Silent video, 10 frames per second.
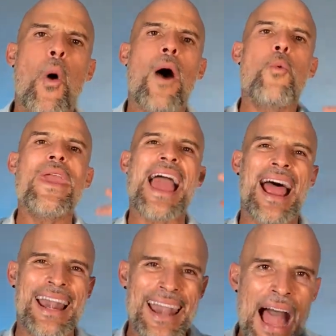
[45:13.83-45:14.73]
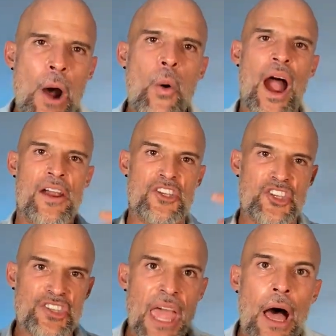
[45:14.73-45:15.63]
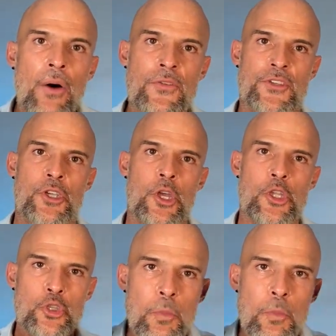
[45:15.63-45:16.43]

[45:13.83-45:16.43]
what we allow ourselves